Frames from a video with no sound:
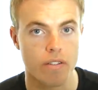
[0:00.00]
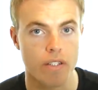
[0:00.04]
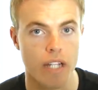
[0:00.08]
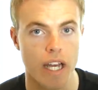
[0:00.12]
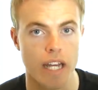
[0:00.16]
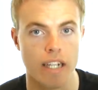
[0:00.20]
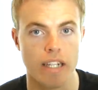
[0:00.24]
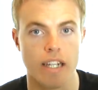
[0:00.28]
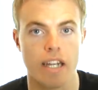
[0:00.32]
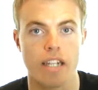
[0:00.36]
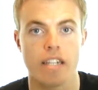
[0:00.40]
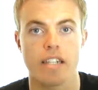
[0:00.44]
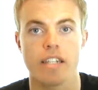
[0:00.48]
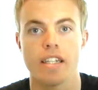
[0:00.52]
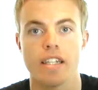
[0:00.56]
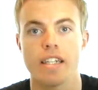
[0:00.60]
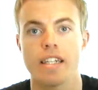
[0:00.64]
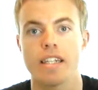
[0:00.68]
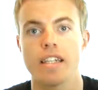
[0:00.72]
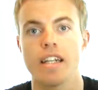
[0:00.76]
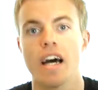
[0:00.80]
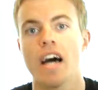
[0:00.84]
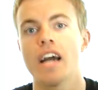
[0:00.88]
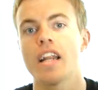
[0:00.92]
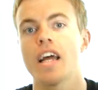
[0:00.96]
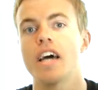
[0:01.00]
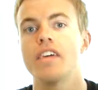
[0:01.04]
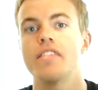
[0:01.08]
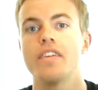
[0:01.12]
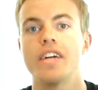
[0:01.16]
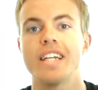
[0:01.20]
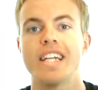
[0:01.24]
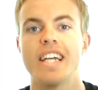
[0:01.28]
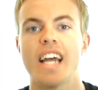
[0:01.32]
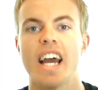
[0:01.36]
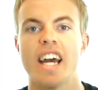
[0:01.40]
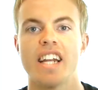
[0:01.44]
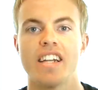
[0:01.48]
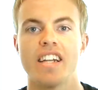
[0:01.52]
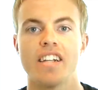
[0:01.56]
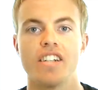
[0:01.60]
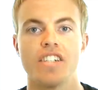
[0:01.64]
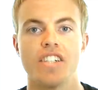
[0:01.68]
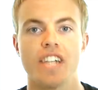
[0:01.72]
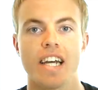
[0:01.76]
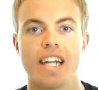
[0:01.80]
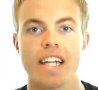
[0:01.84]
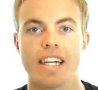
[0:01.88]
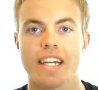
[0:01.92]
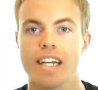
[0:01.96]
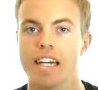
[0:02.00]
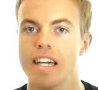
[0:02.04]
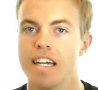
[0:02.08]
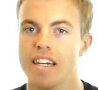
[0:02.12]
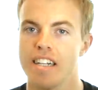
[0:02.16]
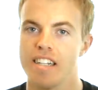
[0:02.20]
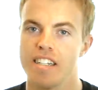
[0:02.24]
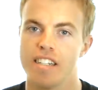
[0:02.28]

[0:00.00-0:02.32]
and that did not have any energetic